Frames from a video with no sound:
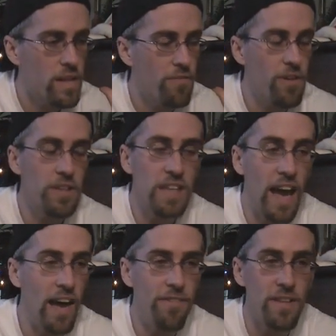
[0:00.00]
The first
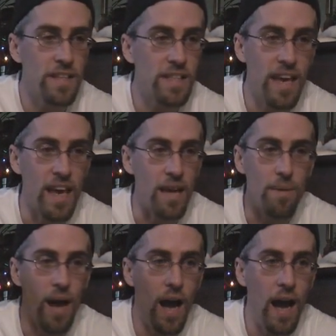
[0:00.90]
half of this
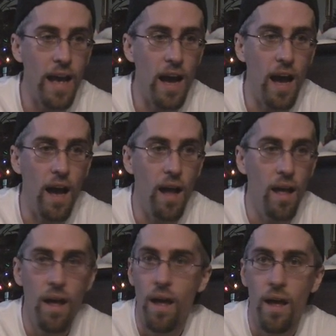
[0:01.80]
game,
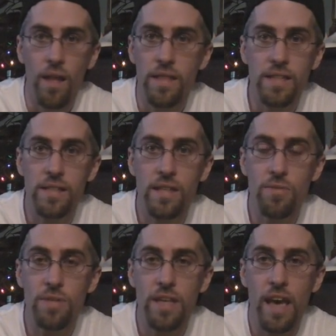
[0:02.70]

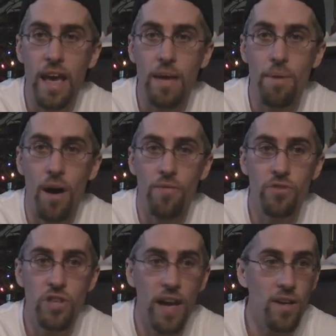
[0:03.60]
this was a game
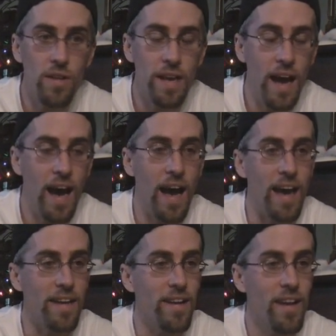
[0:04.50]
of Jekyll and
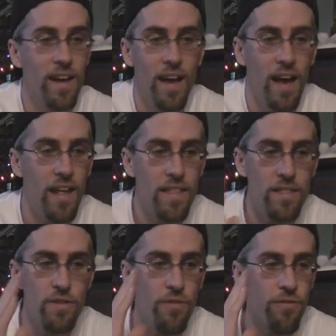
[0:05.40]
Hyde.
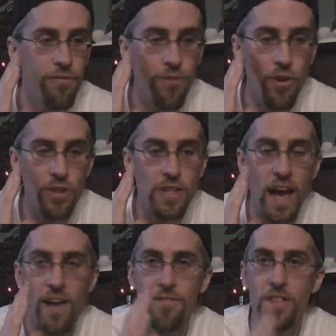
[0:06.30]
The first
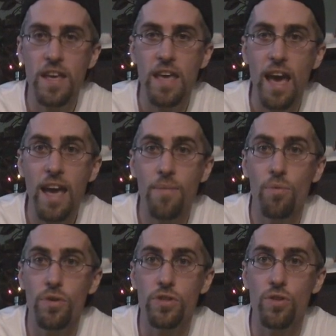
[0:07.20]
half of the
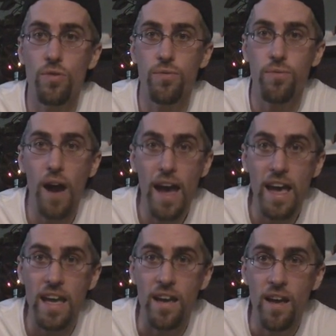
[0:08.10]
game was
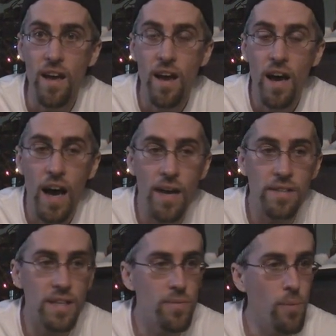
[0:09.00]
great. I
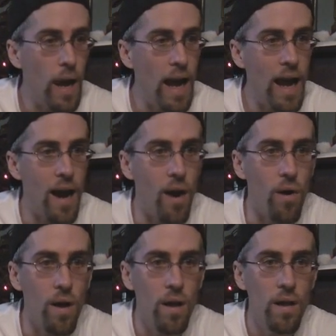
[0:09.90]
was like,
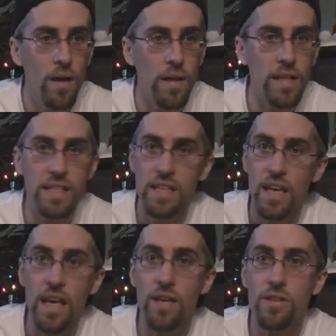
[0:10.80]
wow, this
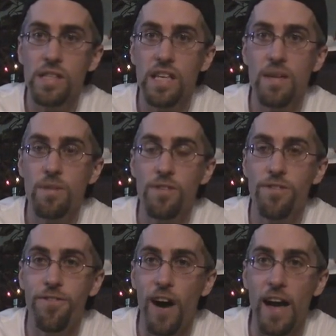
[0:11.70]
Eagles team is
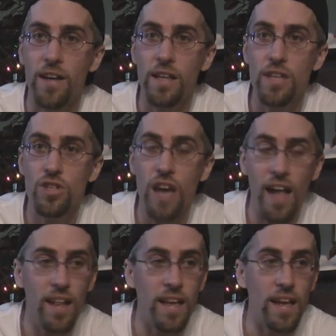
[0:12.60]
finally
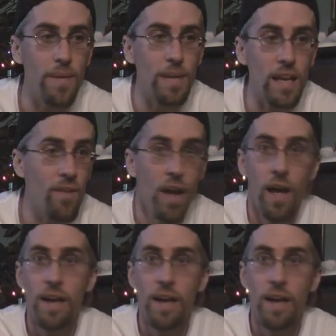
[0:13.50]
gelling. I mean, even